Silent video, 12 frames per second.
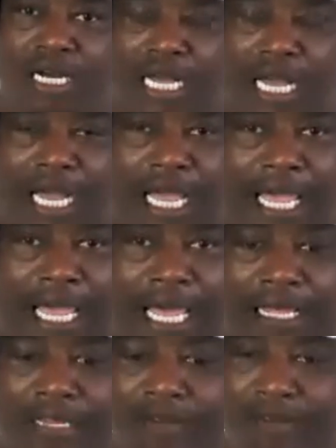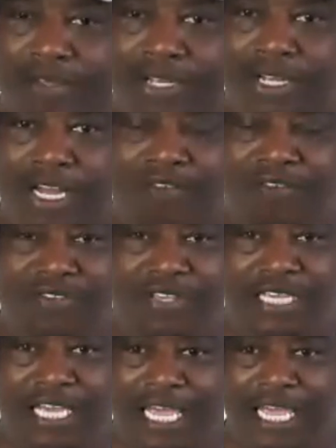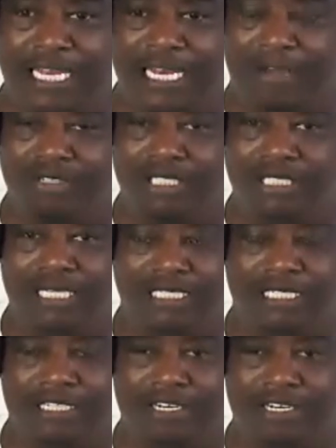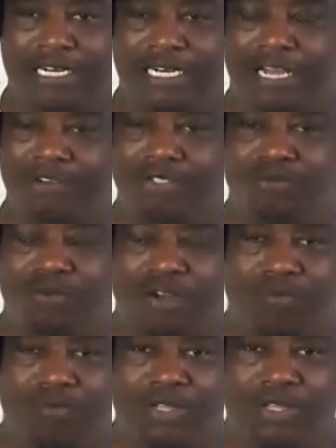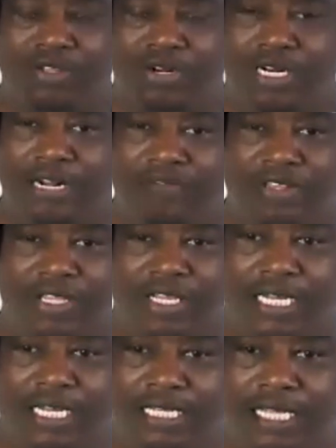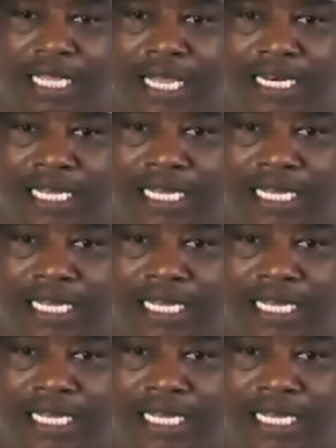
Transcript: I had a VA and I was testing her and I was working with her and everything like that.